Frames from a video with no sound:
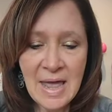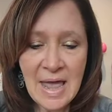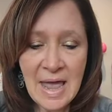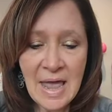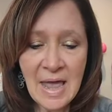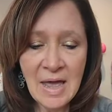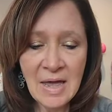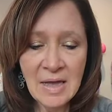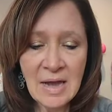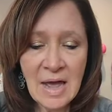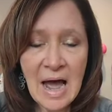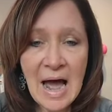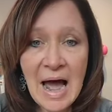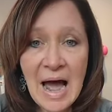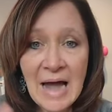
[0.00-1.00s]
And
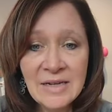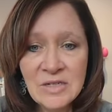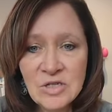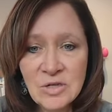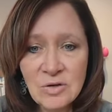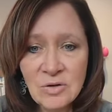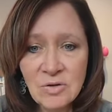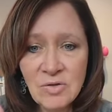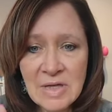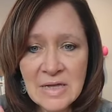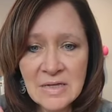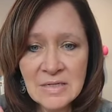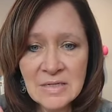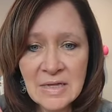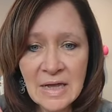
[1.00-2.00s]
I do
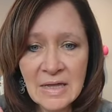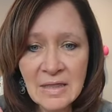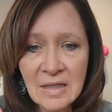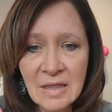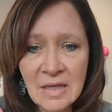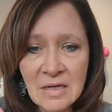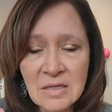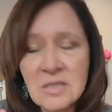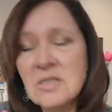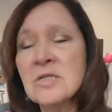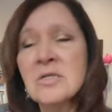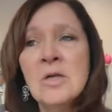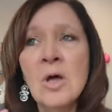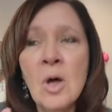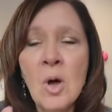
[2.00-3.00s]
things like this
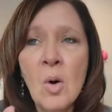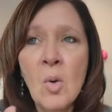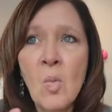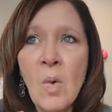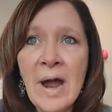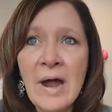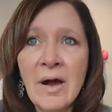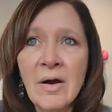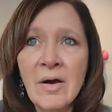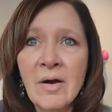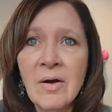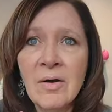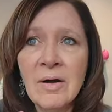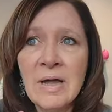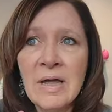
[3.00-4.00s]

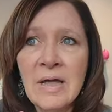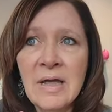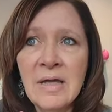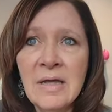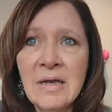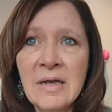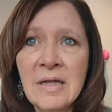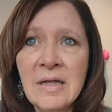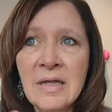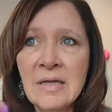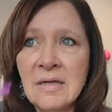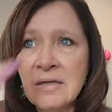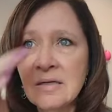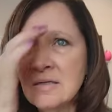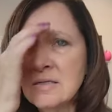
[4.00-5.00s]
where it
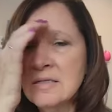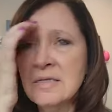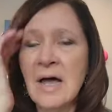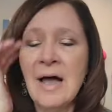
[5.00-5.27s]
is,